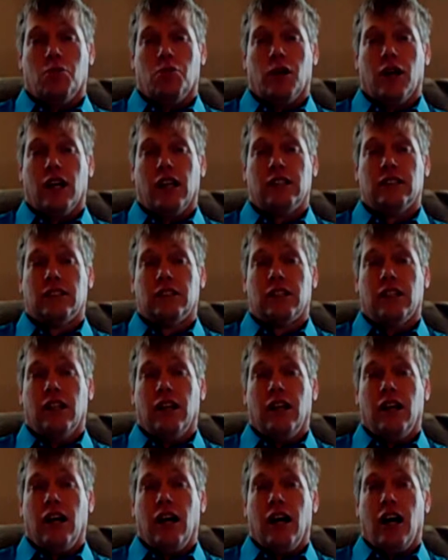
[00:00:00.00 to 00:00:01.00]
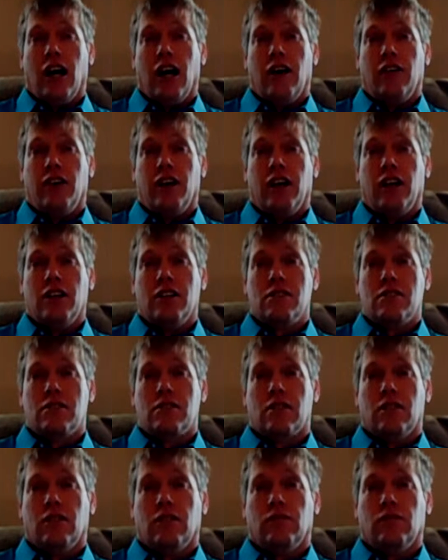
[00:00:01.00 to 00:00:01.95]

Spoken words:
because of his